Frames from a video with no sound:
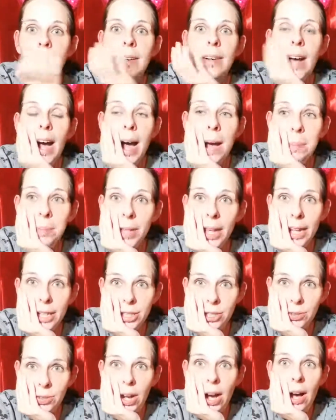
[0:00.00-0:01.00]
I'm glad
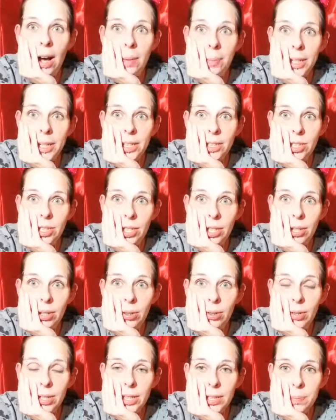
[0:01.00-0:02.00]
you caught me
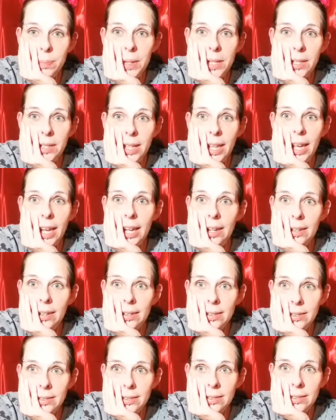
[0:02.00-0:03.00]
too. It's been like
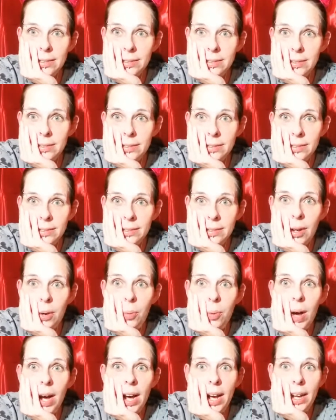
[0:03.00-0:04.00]
a
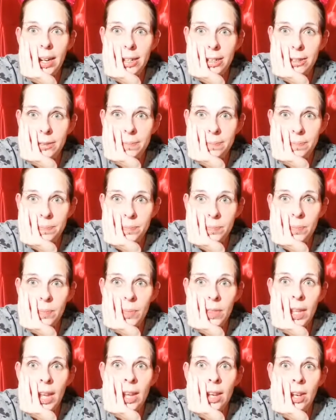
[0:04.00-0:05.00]
while.
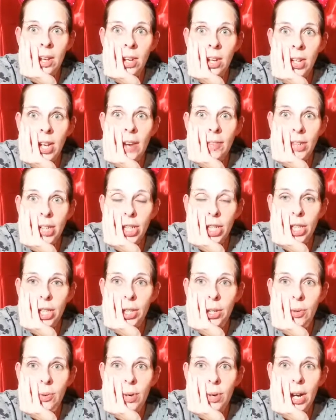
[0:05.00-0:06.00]
You have a
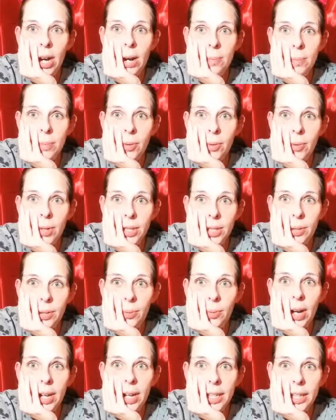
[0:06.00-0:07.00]
cucumber one you
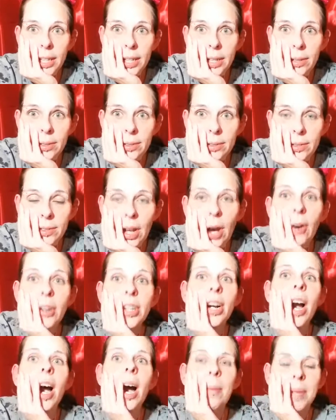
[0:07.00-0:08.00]
want to use. Oh,
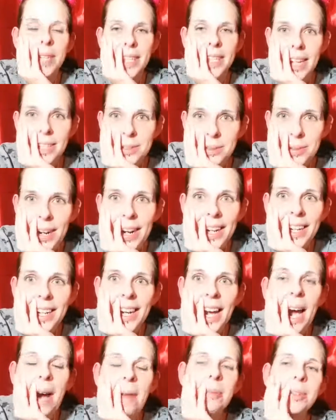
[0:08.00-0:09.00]
your hubby. That's right.
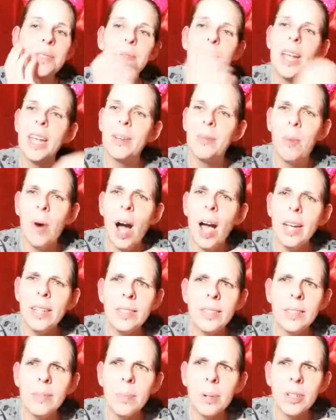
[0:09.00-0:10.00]
I was like, why is
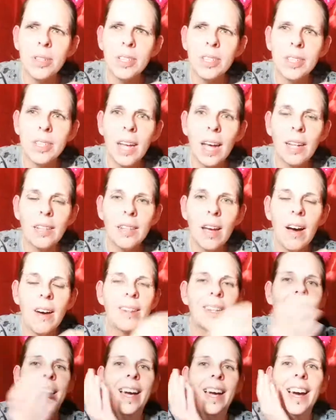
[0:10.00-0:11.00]
this person not
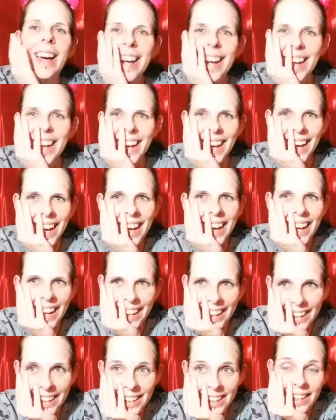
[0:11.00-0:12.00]
talking?
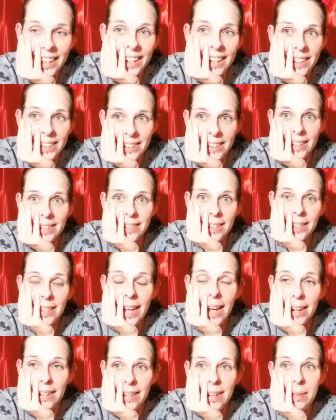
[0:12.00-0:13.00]
Because a
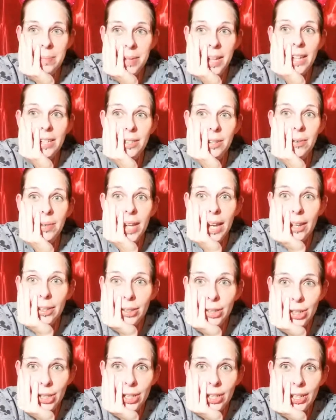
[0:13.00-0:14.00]
lot of times I do get
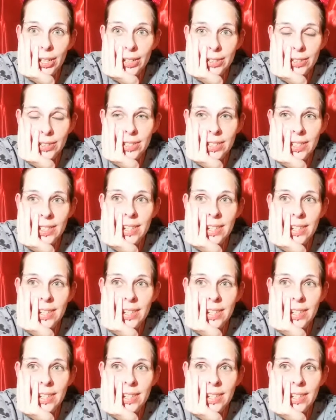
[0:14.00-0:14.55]
lurkers.